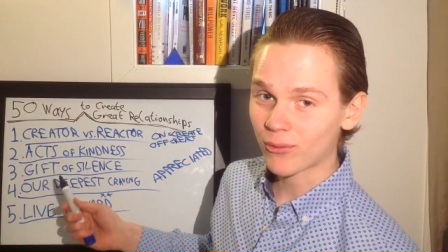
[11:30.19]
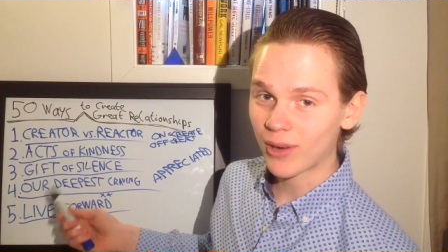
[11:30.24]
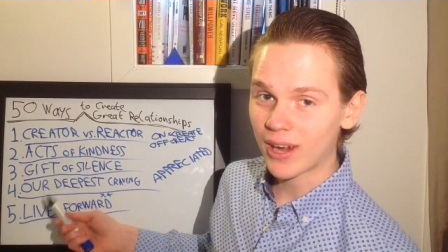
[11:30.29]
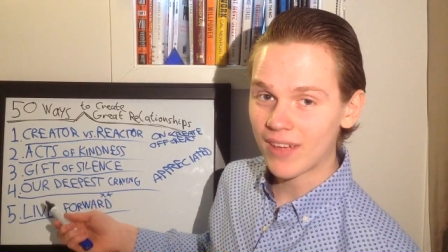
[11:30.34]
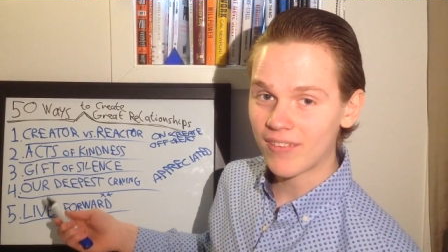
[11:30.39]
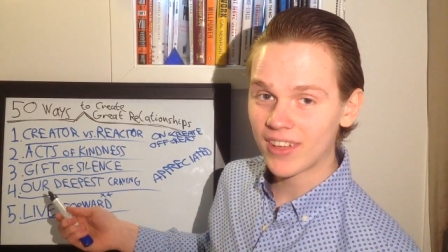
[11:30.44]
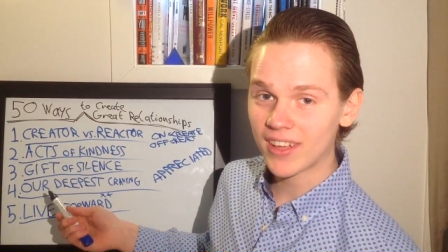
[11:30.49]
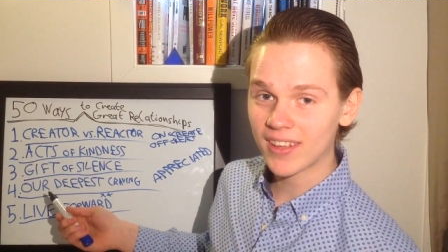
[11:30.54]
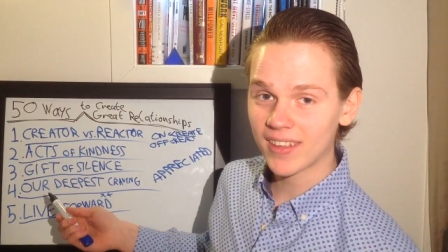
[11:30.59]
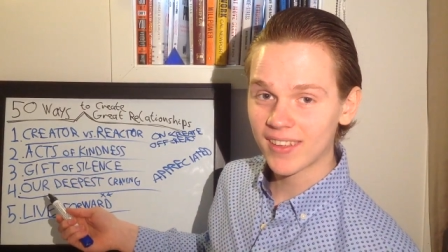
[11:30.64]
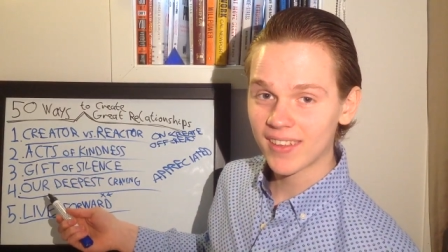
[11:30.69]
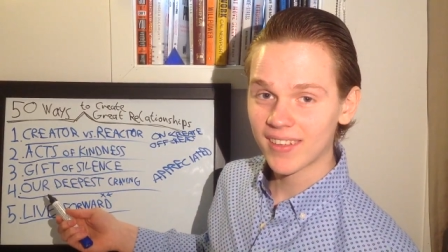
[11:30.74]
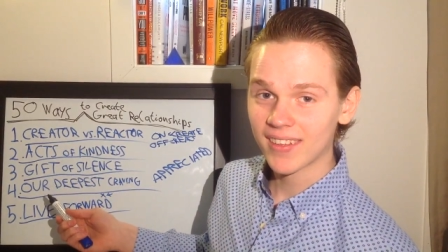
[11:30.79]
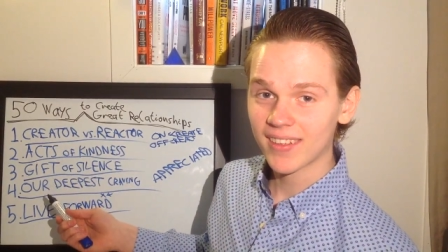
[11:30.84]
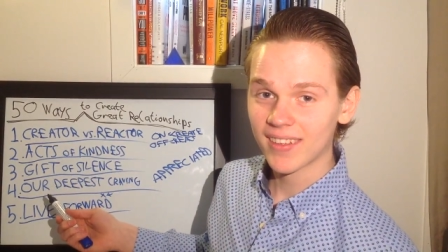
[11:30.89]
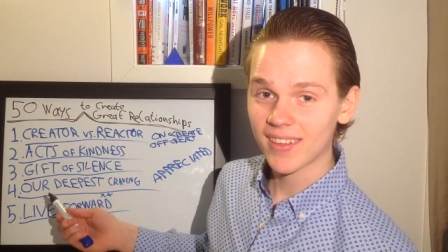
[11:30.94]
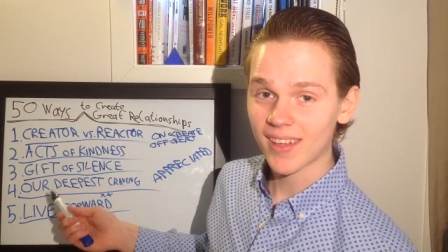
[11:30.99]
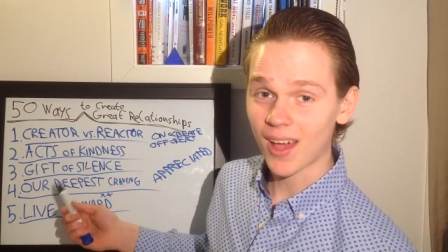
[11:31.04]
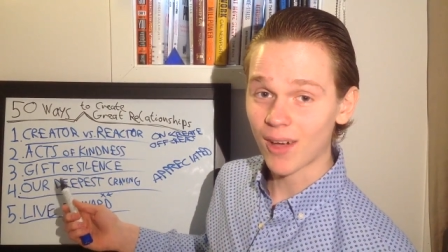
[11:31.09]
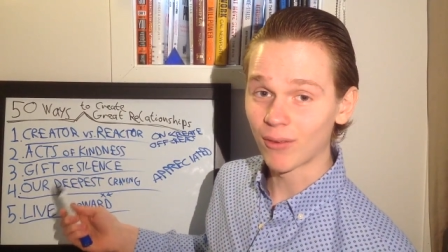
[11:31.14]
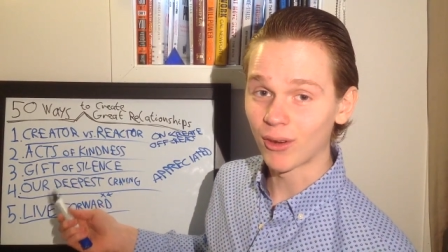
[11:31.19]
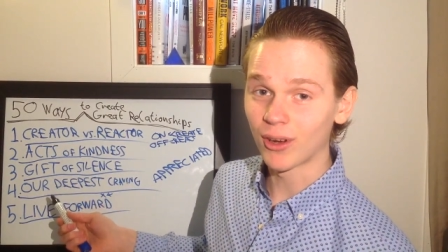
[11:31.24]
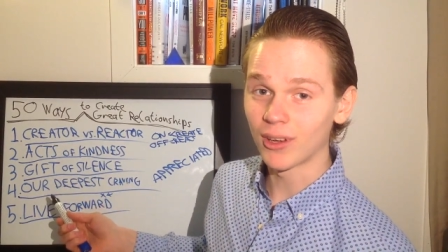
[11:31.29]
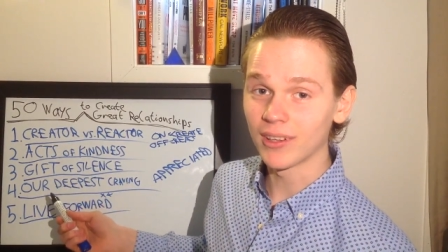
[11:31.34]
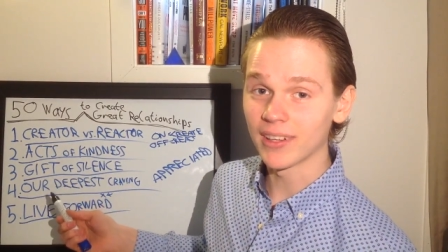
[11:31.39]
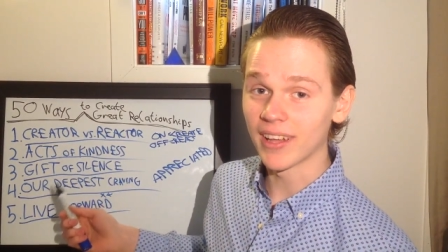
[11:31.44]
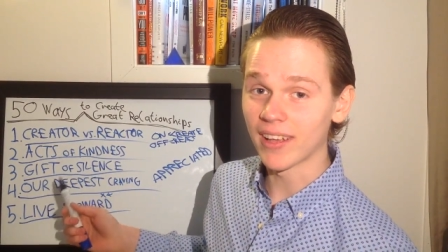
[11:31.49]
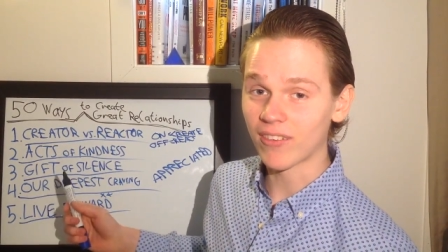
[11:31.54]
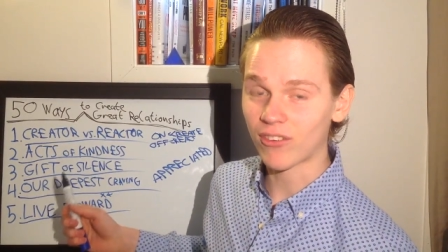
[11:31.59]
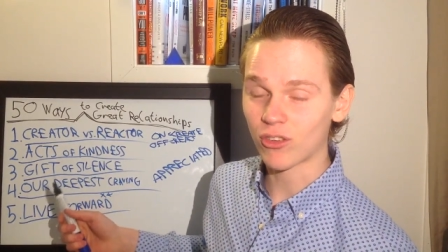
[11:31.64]
craving of
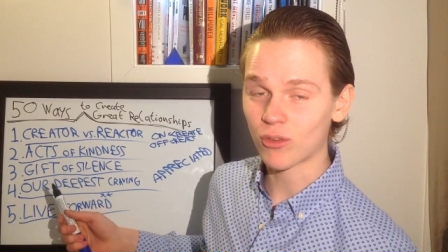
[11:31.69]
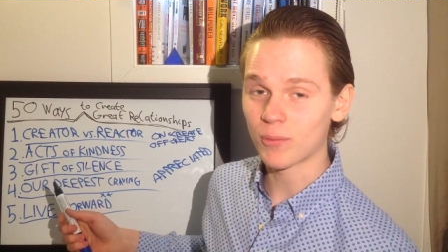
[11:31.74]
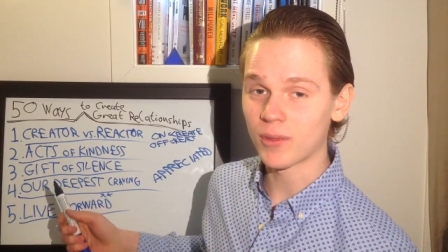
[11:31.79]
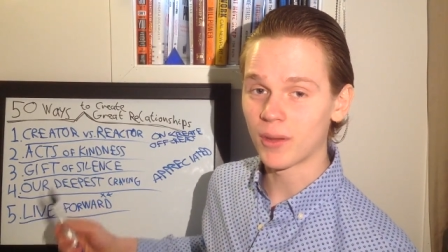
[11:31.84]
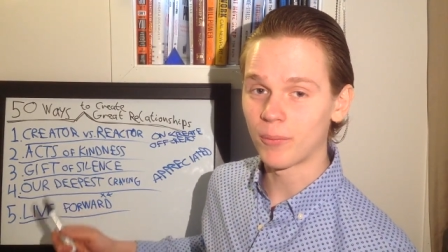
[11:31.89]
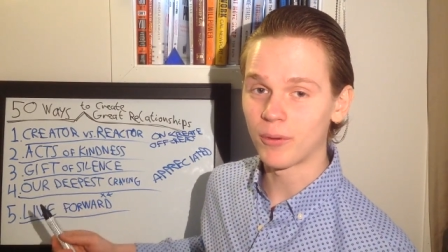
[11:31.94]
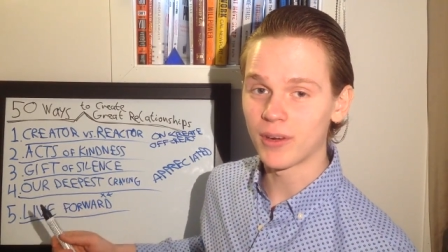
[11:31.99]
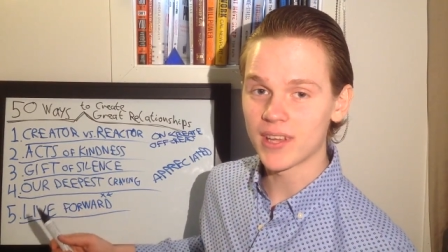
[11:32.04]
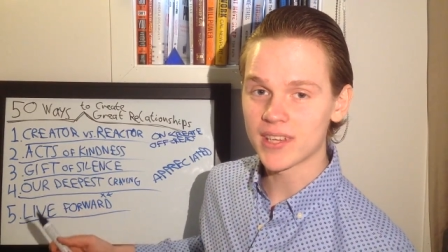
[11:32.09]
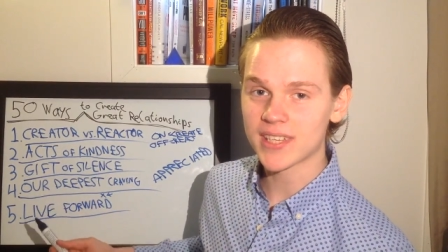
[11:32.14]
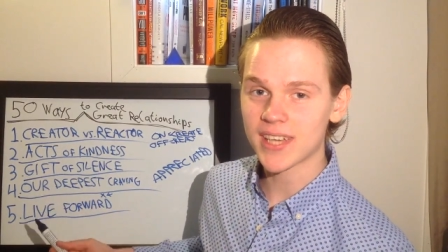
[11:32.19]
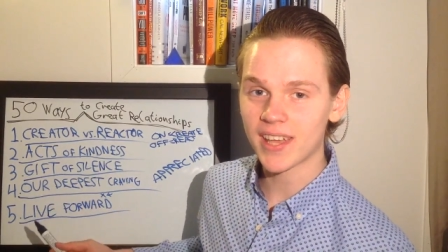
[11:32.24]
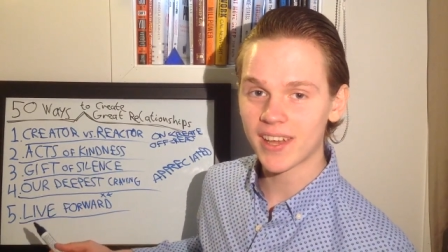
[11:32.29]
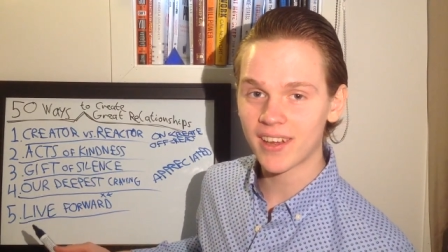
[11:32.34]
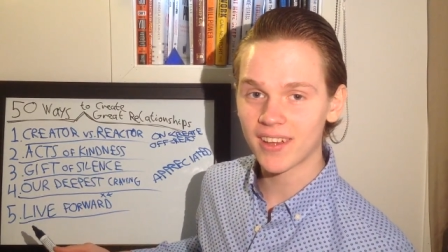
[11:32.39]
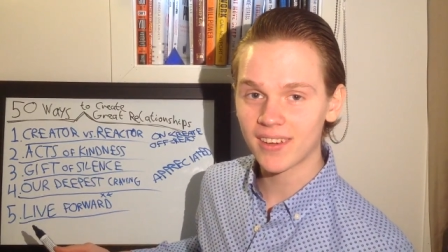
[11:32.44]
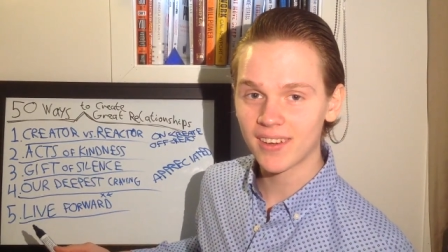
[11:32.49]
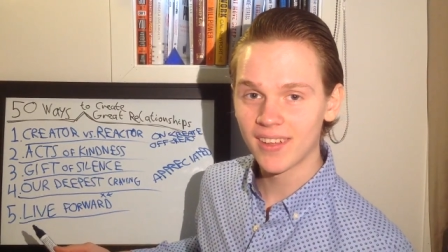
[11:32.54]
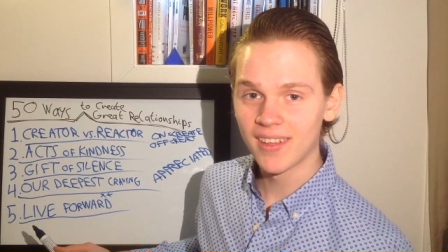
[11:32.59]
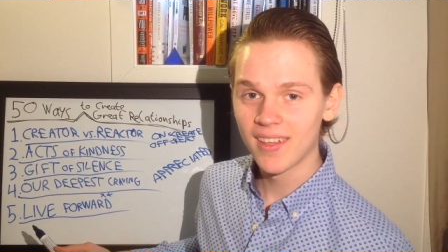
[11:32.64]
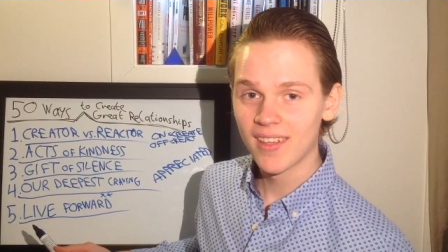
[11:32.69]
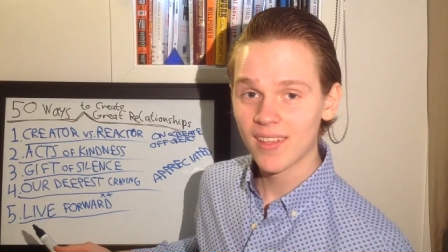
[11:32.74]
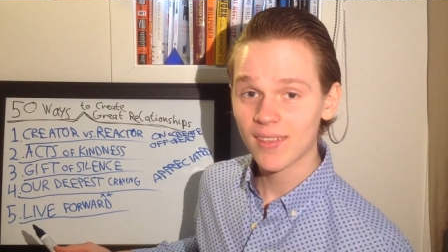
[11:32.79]
all is to be appreciated.